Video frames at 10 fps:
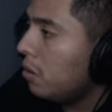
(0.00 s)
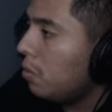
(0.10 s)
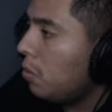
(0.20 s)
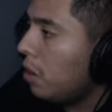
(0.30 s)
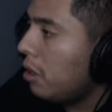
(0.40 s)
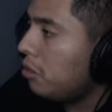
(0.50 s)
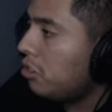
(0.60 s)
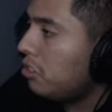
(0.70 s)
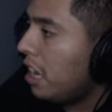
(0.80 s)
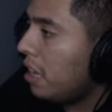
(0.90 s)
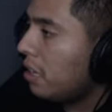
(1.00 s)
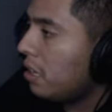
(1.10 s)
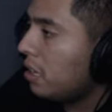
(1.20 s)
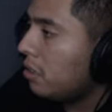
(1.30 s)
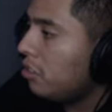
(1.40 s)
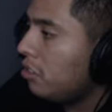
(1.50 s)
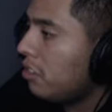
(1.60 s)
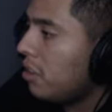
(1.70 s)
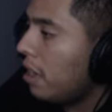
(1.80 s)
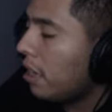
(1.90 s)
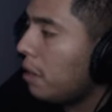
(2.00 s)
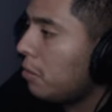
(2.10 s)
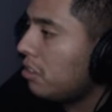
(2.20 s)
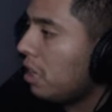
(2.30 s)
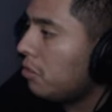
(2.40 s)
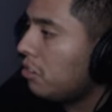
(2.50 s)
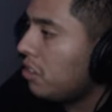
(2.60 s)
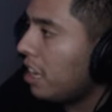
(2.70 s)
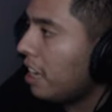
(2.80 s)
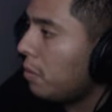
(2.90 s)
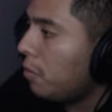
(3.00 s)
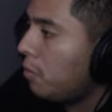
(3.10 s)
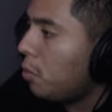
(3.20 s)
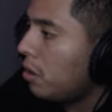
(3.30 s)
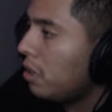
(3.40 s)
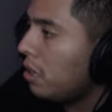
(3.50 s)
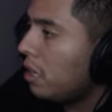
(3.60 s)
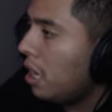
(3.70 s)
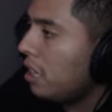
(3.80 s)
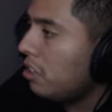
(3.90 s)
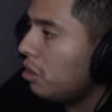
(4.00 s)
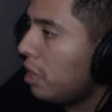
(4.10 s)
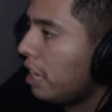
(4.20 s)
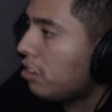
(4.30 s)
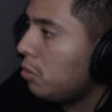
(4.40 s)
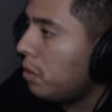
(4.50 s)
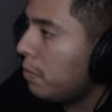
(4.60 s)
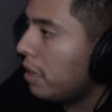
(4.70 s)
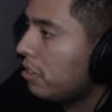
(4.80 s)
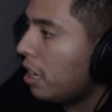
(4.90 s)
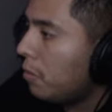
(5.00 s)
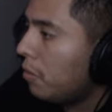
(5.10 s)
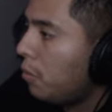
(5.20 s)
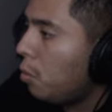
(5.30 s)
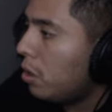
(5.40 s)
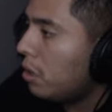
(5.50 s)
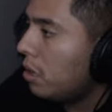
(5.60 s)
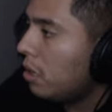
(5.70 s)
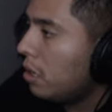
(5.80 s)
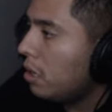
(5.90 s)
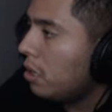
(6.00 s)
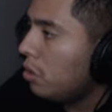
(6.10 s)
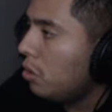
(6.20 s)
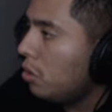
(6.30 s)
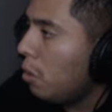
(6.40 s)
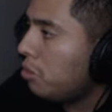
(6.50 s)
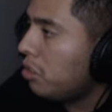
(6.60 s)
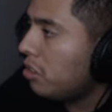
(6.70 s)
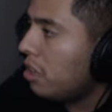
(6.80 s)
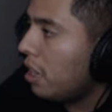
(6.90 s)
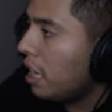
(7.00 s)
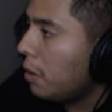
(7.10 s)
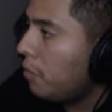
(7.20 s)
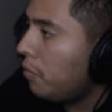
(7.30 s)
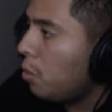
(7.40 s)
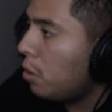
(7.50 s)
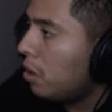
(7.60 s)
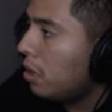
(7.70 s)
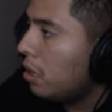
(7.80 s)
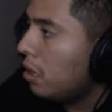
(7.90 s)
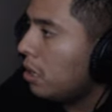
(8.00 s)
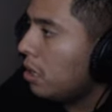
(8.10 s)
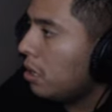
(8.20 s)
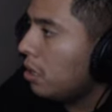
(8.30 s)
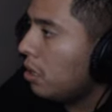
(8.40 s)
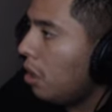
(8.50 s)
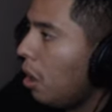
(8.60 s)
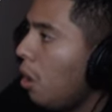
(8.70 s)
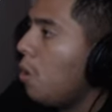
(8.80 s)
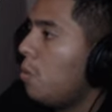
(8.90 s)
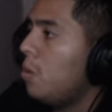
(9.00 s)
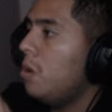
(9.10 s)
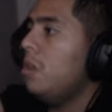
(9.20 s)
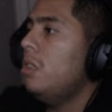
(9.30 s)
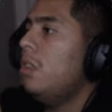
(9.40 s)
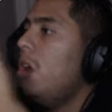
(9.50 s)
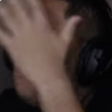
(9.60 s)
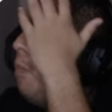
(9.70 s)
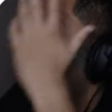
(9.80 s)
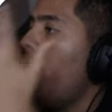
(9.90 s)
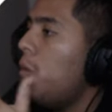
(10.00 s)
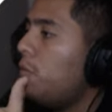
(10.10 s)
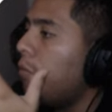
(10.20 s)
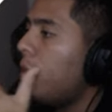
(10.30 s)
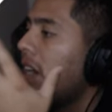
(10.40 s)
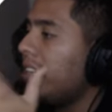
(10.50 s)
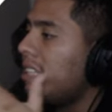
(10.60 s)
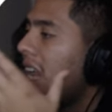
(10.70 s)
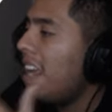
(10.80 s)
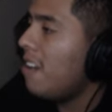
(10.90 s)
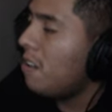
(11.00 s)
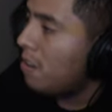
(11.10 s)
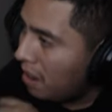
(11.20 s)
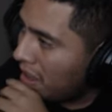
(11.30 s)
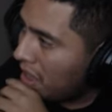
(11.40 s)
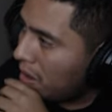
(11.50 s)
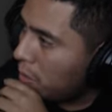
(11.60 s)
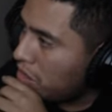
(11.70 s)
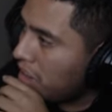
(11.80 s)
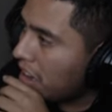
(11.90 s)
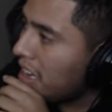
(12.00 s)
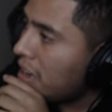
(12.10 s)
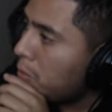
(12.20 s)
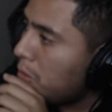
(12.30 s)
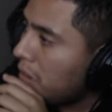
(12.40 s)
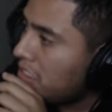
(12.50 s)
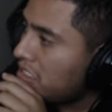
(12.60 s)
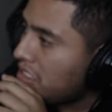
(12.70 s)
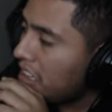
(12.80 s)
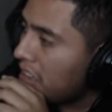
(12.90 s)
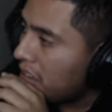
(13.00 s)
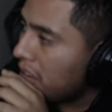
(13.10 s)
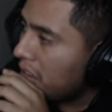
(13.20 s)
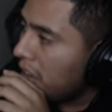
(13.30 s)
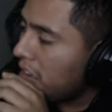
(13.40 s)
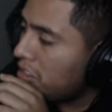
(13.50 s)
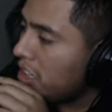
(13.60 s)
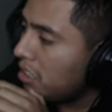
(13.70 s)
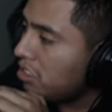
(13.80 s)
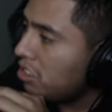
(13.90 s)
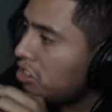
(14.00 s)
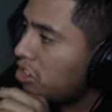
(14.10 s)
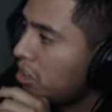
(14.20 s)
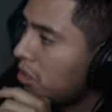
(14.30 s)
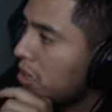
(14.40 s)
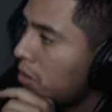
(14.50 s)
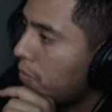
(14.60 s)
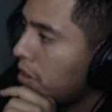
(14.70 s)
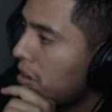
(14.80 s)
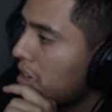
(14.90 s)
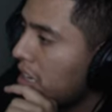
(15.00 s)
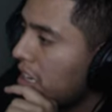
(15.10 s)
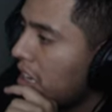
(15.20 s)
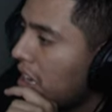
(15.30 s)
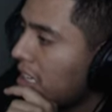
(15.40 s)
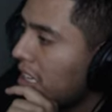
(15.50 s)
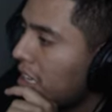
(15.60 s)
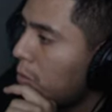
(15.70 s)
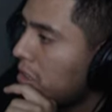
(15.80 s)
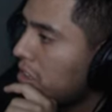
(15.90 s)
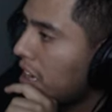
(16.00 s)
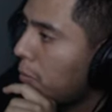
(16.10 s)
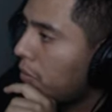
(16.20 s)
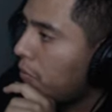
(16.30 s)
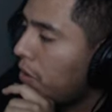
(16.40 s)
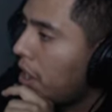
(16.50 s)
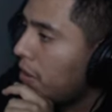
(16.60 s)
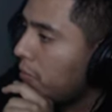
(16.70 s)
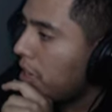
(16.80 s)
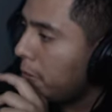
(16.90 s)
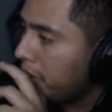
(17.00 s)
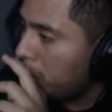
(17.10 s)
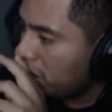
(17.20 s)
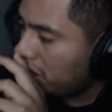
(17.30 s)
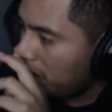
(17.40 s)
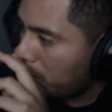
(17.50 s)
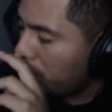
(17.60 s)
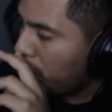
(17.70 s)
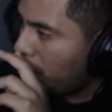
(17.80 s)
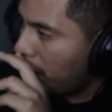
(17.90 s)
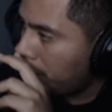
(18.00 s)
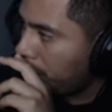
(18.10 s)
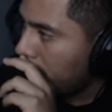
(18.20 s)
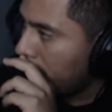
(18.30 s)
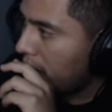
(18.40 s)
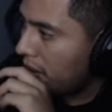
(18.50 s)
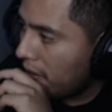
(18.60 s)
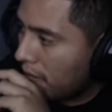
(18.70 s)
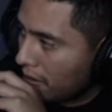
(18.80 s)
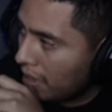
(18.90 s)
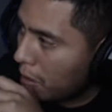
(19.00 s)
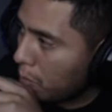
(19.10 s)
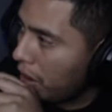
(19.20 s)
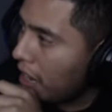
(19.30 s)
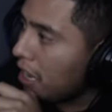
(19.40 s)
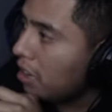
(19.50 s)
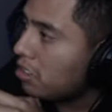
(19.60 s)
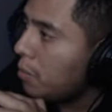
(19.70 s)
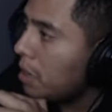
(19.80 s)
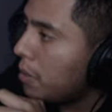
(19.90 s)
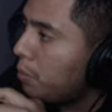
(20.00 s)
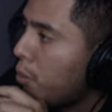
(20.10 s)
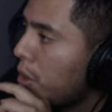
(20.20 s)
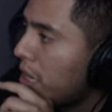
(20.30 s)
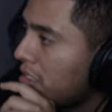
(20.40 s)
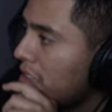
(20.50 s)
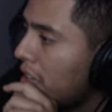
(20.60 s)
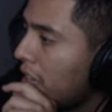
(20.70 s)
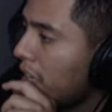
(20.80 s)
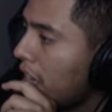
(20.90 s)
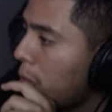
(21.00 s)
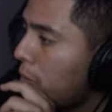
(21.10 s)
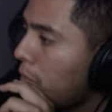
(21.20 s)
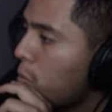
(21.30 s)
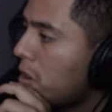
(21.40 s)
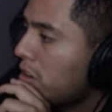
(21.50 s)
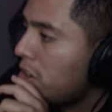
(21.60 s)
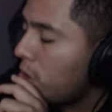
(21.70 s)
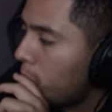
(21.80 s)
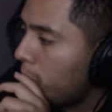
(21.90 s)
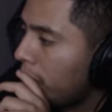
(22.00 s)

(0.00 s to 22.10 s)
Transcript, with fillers: Where the hell she's at? She's not on camera 7. She's at camera 4. I think she actually went back to camera 4. Nope, she's not on camera 4. Oh, they're both right there, which I didn't really see. And Chica's is chilling over there. And he, I think he went to camera 5. Yeah, he went to camera 5. Camera 8 is going to be important, and camera 4 too.